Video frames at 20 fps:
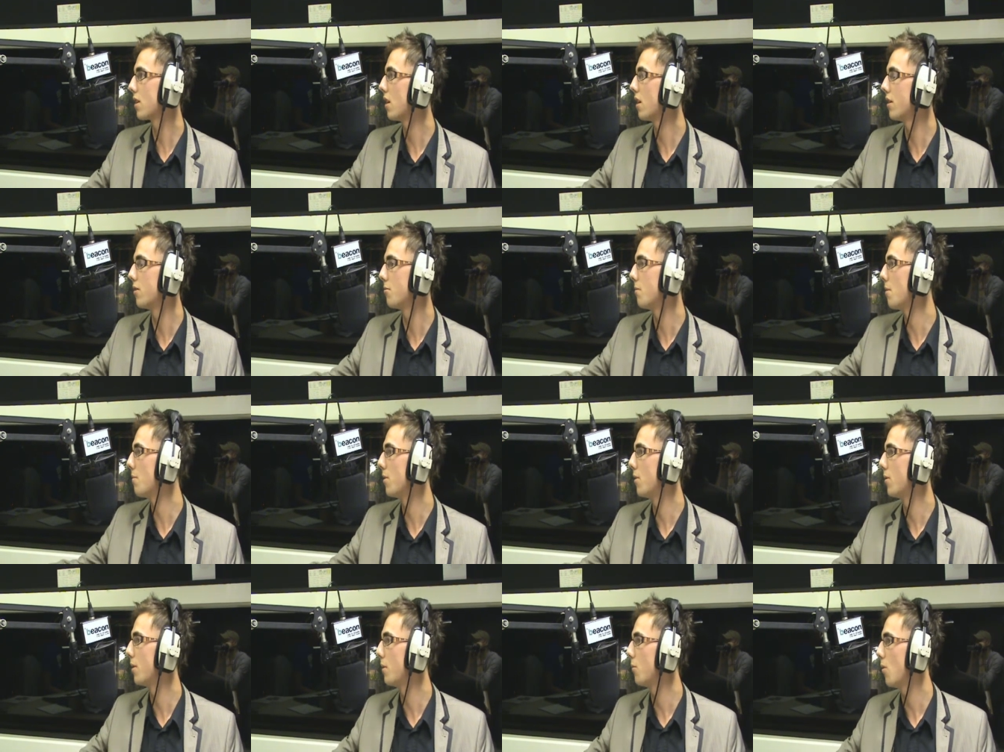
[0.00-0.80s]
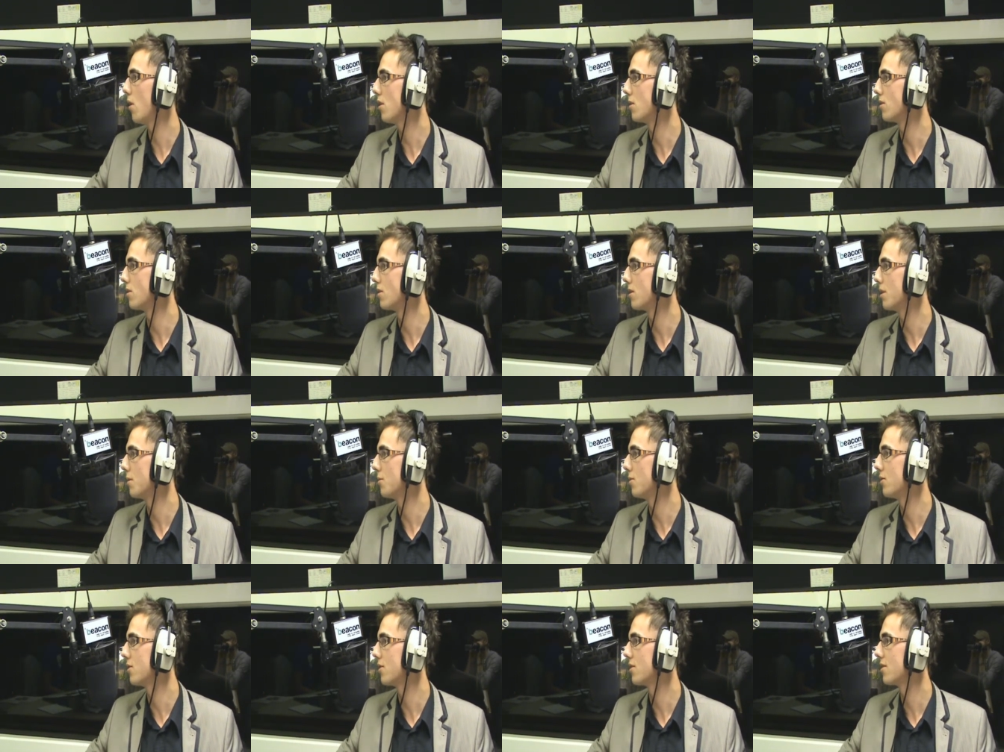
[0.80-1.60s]
can't even remember who it was. It
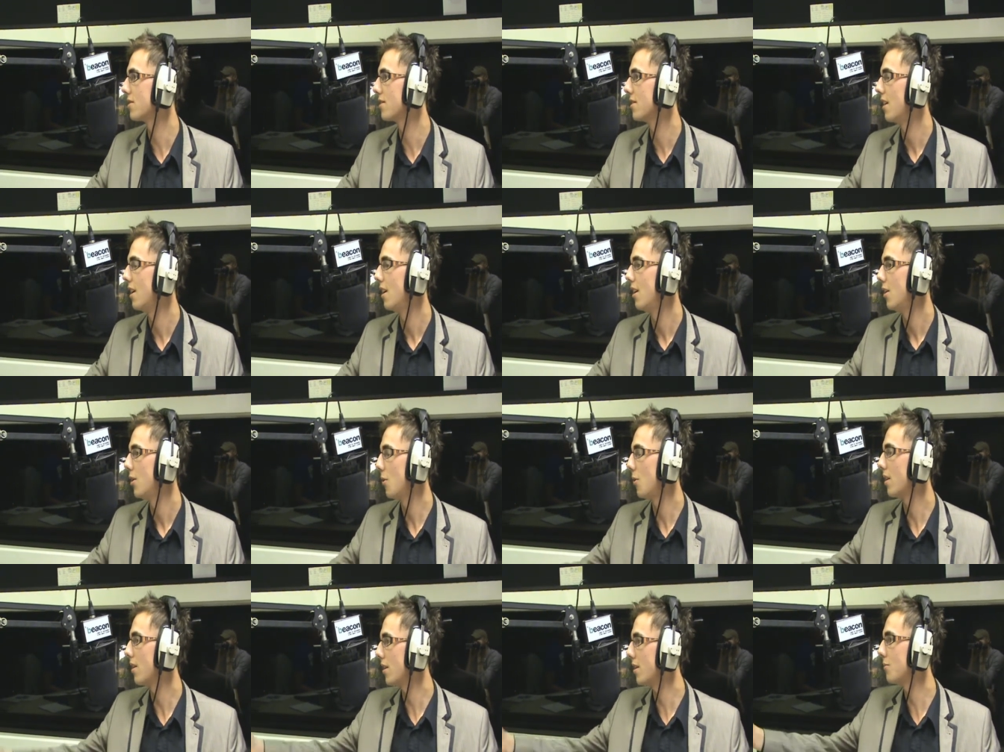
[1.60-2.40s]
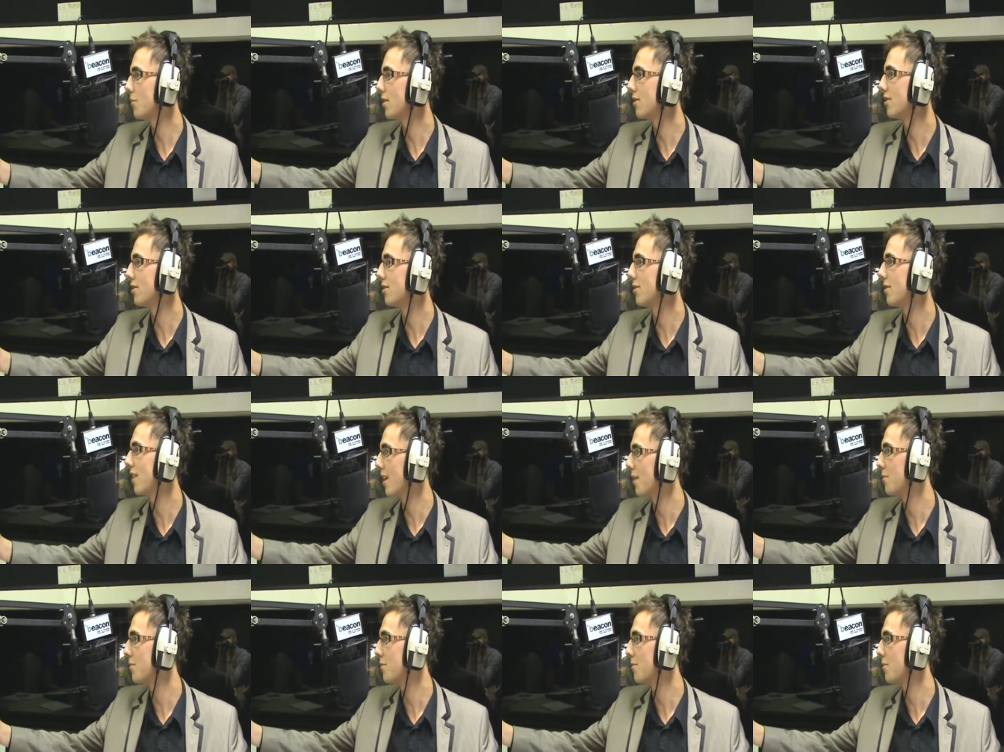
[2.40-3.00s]
was just, well, I want to do that.